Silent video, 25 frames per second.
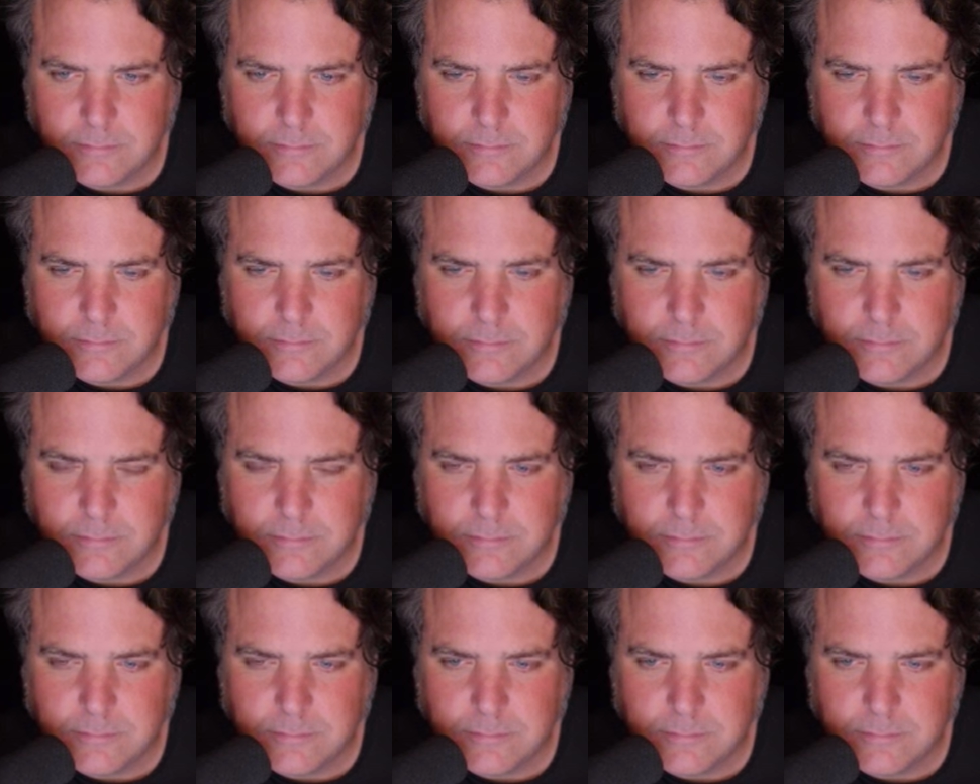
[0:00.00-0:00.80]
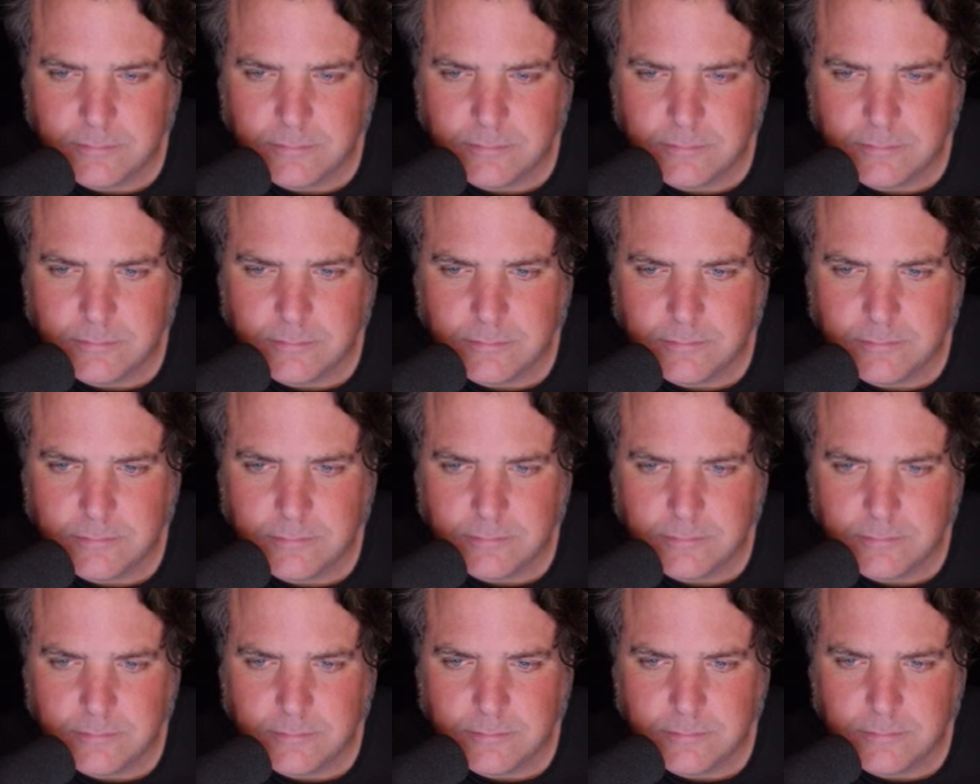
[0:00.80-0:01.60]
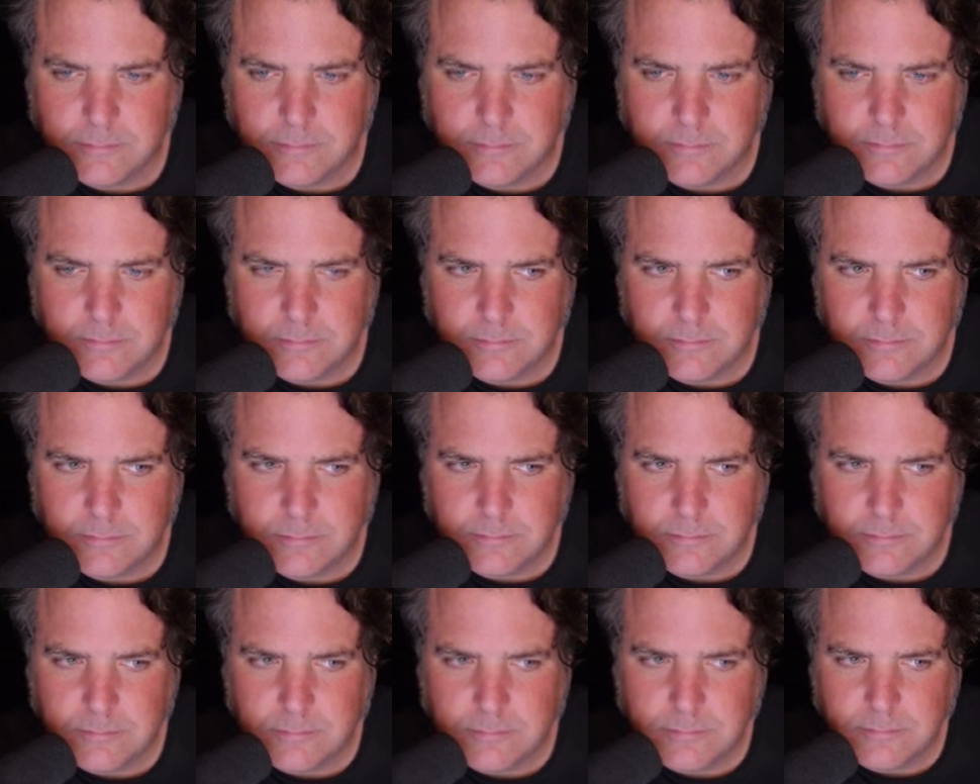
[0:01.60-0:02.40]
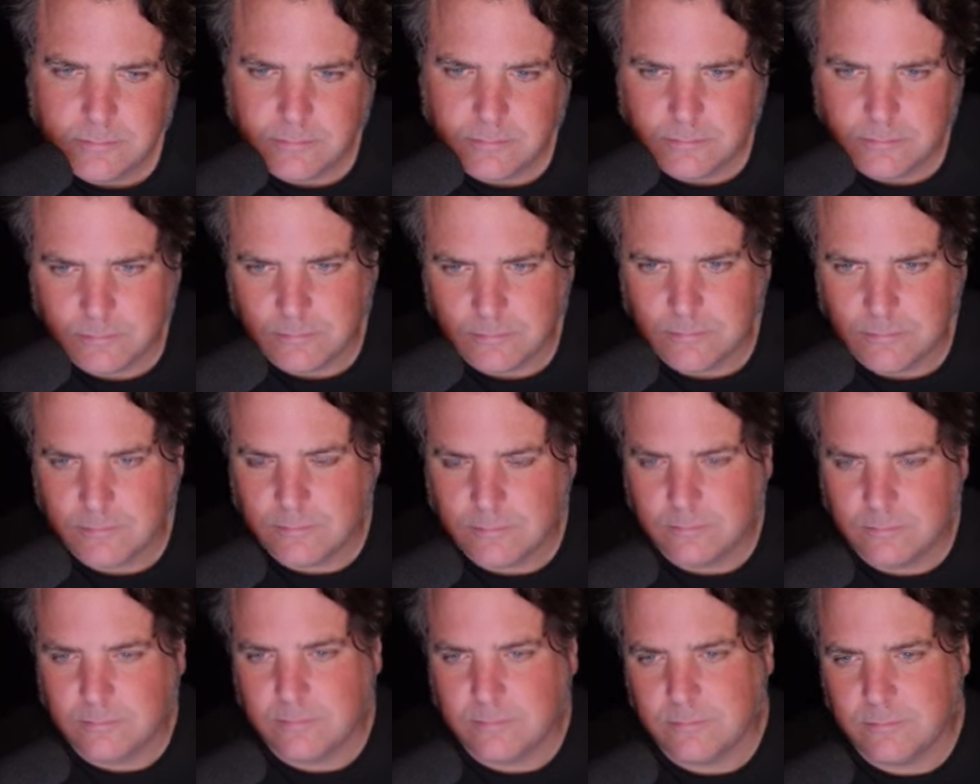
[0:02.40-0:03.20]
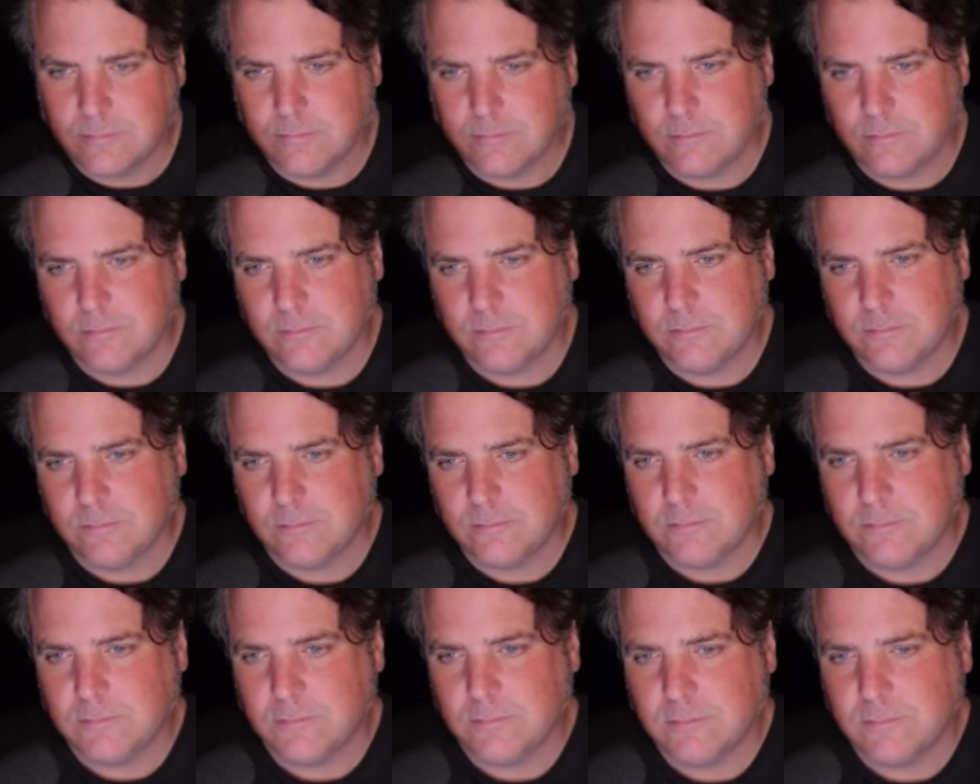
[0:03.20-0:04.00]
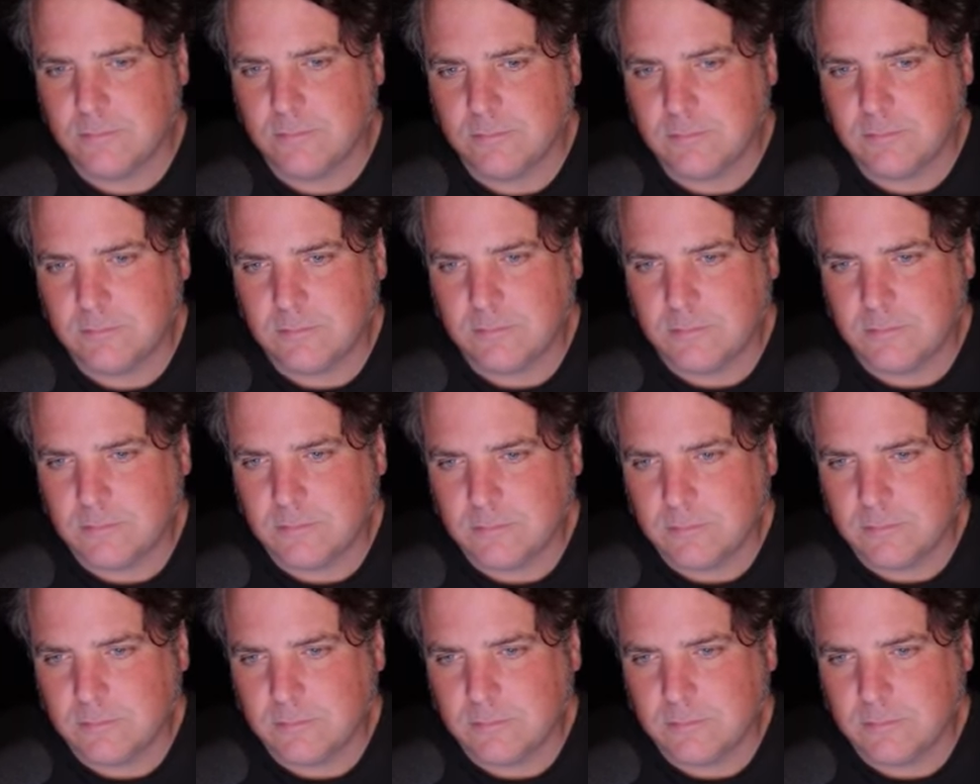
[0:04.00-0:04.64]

The person shown says nothing.